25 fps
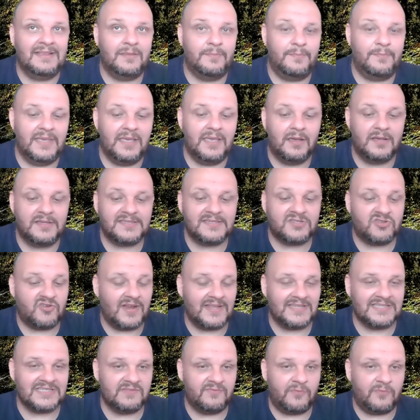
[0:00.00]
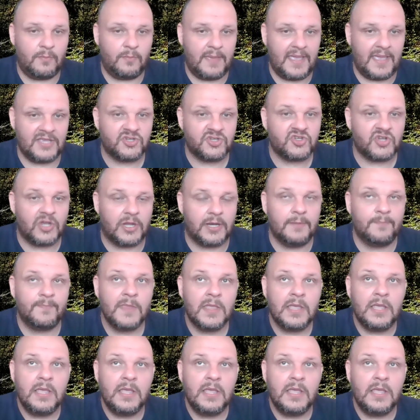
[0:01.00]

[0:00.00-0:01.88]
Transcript: the biggest transformation.